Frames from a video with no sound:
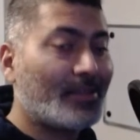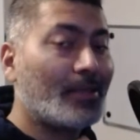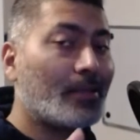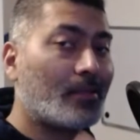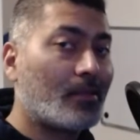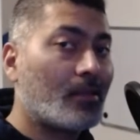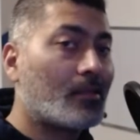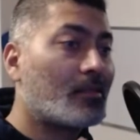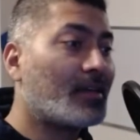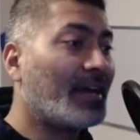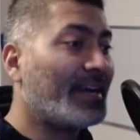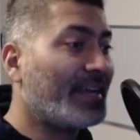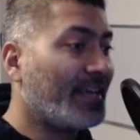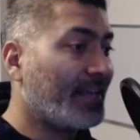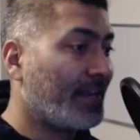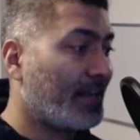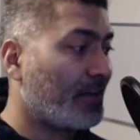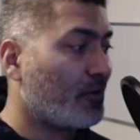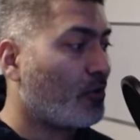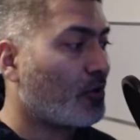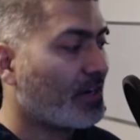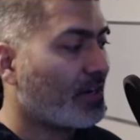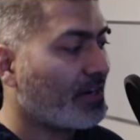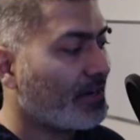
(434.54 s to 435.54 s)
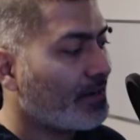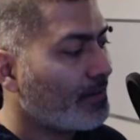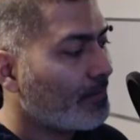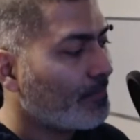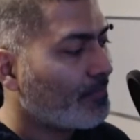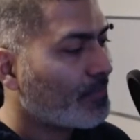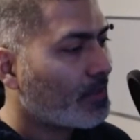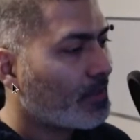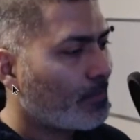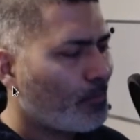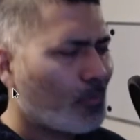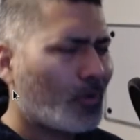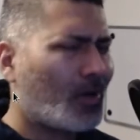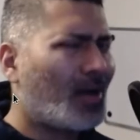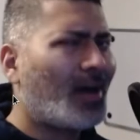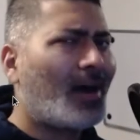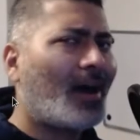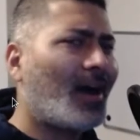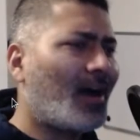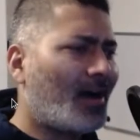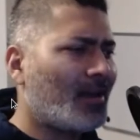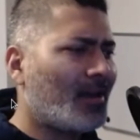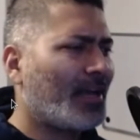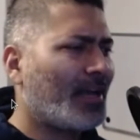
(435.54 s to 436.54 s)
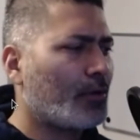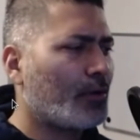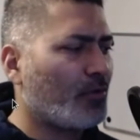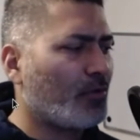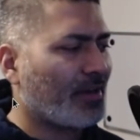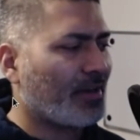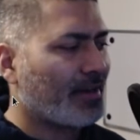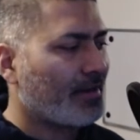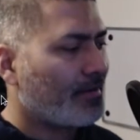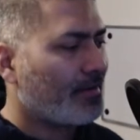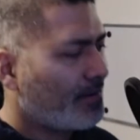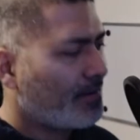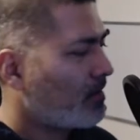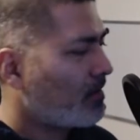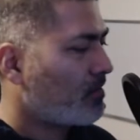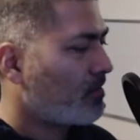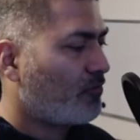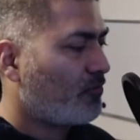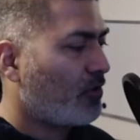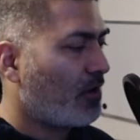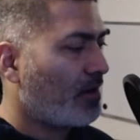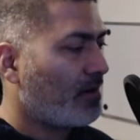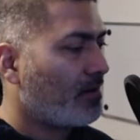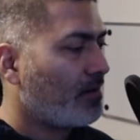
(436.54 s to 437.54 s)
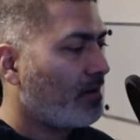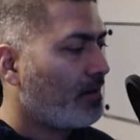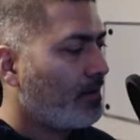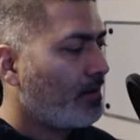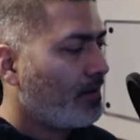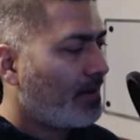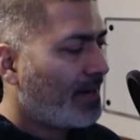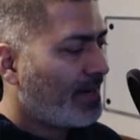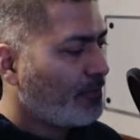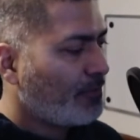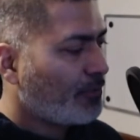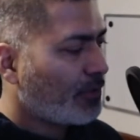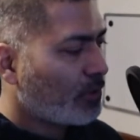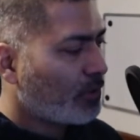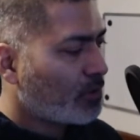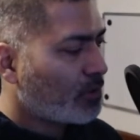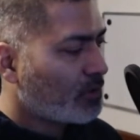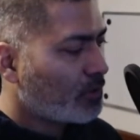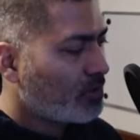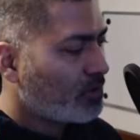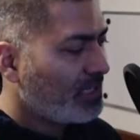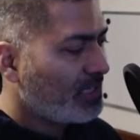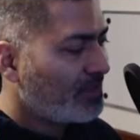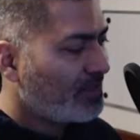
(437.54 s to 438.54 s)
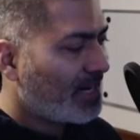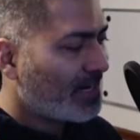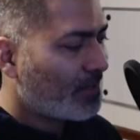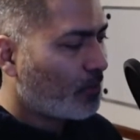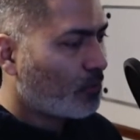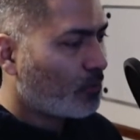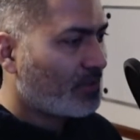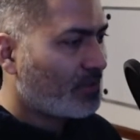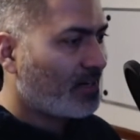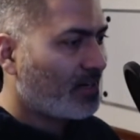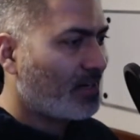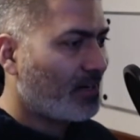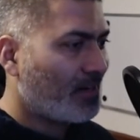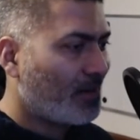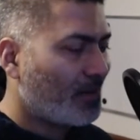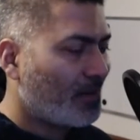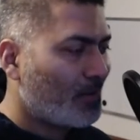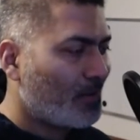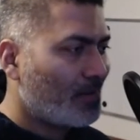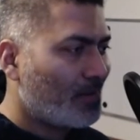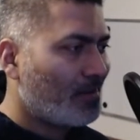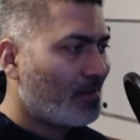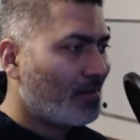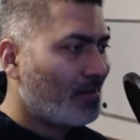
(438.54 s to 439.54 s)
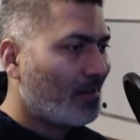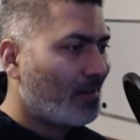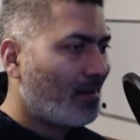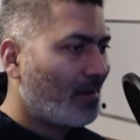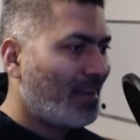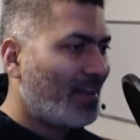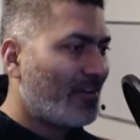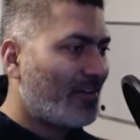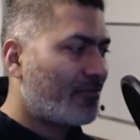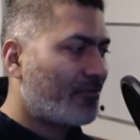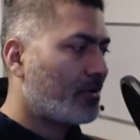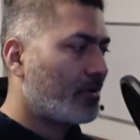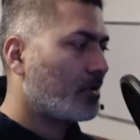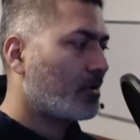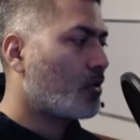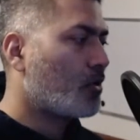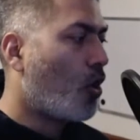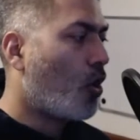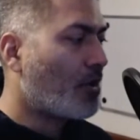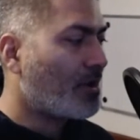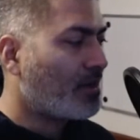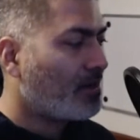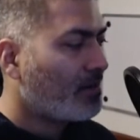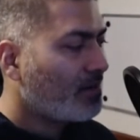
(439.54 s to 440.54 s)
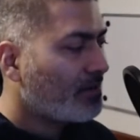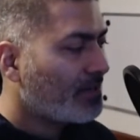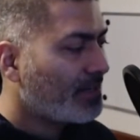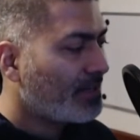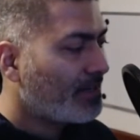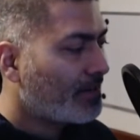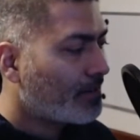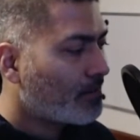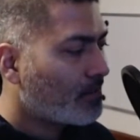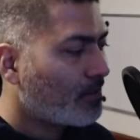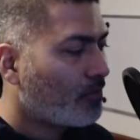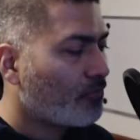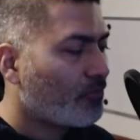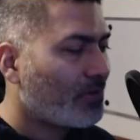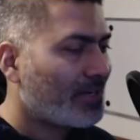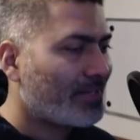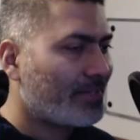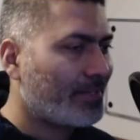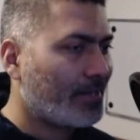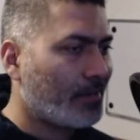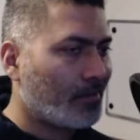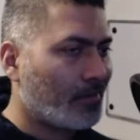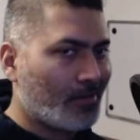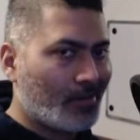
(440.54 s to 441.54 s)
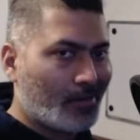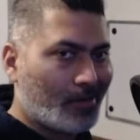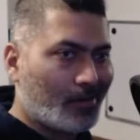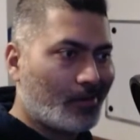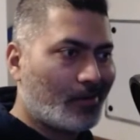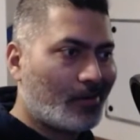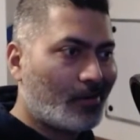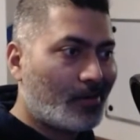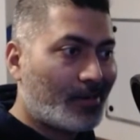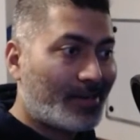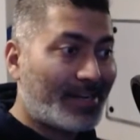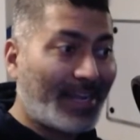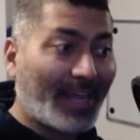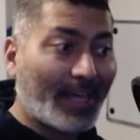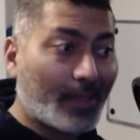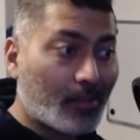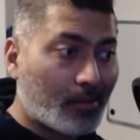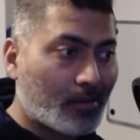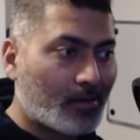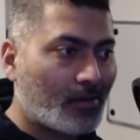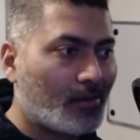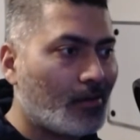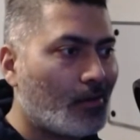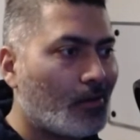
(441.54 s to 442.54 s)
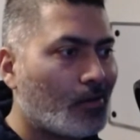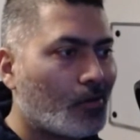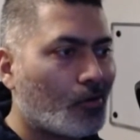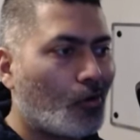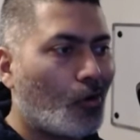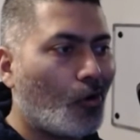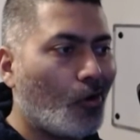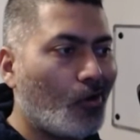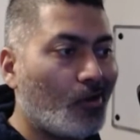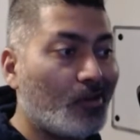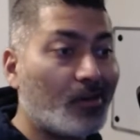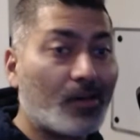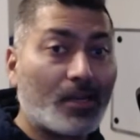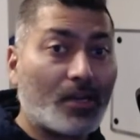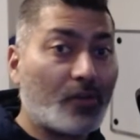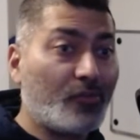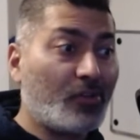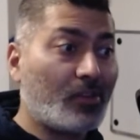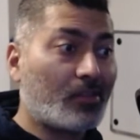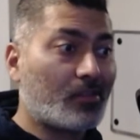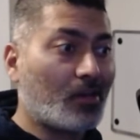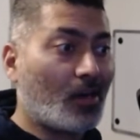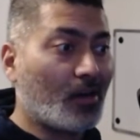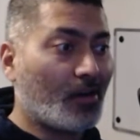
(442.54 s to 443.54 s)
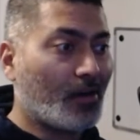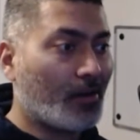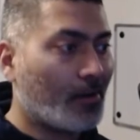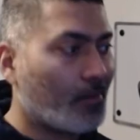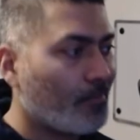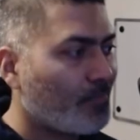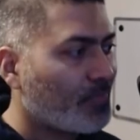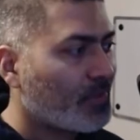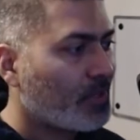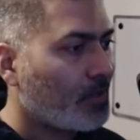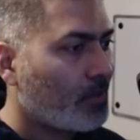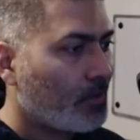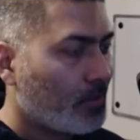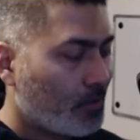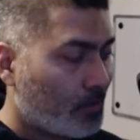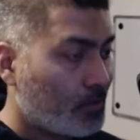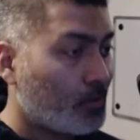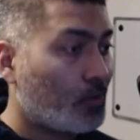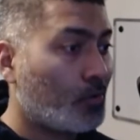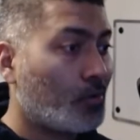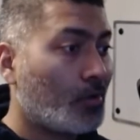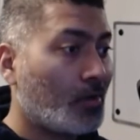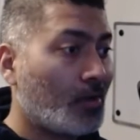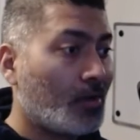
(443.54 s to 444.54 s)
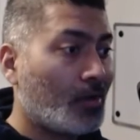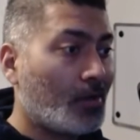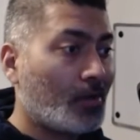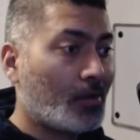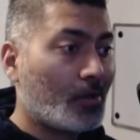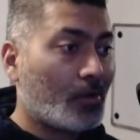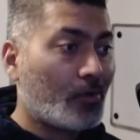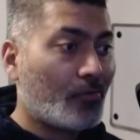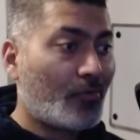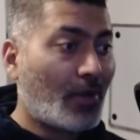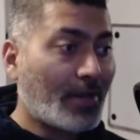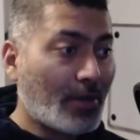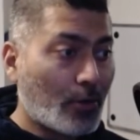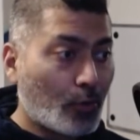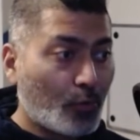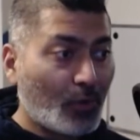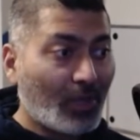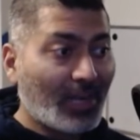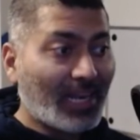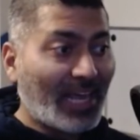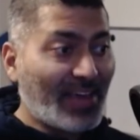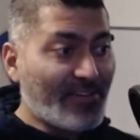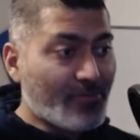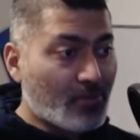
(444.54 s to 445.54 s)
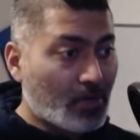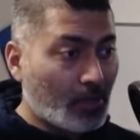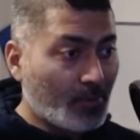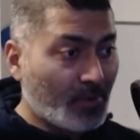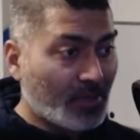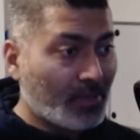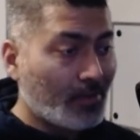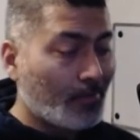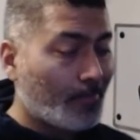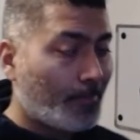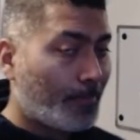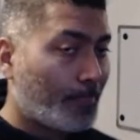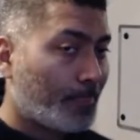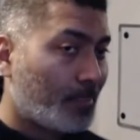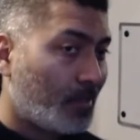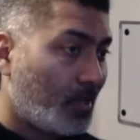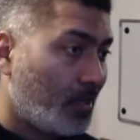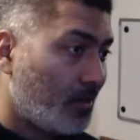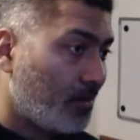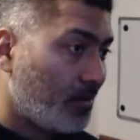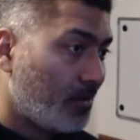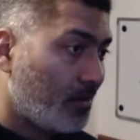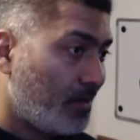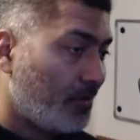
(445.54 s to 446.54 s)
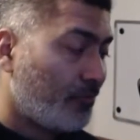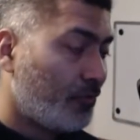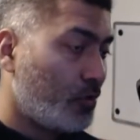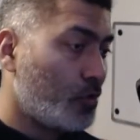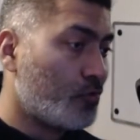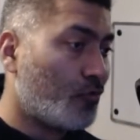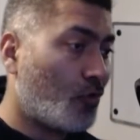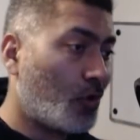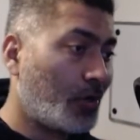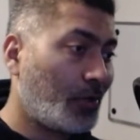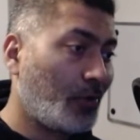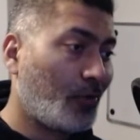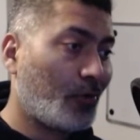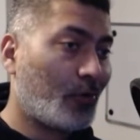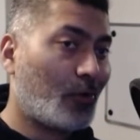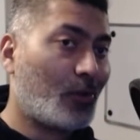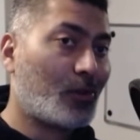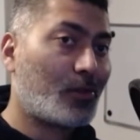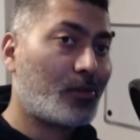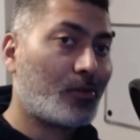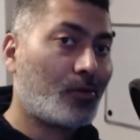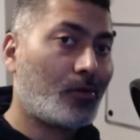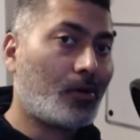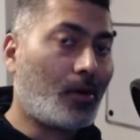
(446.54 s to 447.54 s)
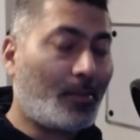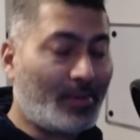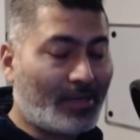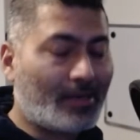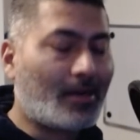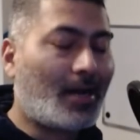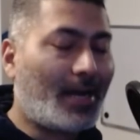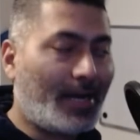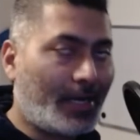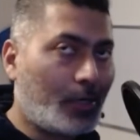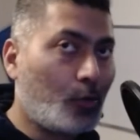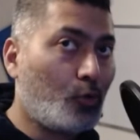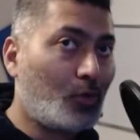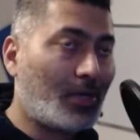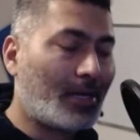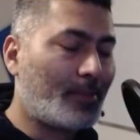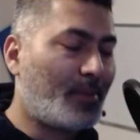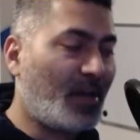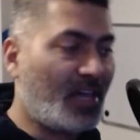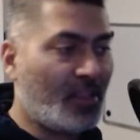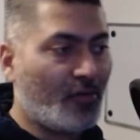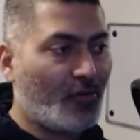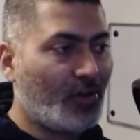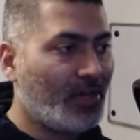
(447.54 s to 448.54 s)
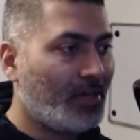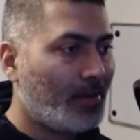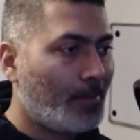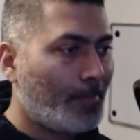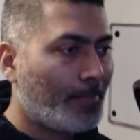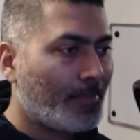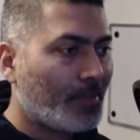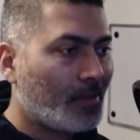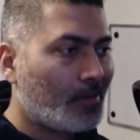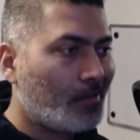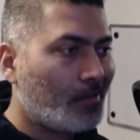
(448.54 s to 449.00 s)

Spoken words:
this is getting recorded. I like doing it, it is fun. And you can also see that on the left corner here somewhere, there is a text called Ravi Sagar. So when you're doing live streaming, if you want, you can also, I mean, I do that by the way,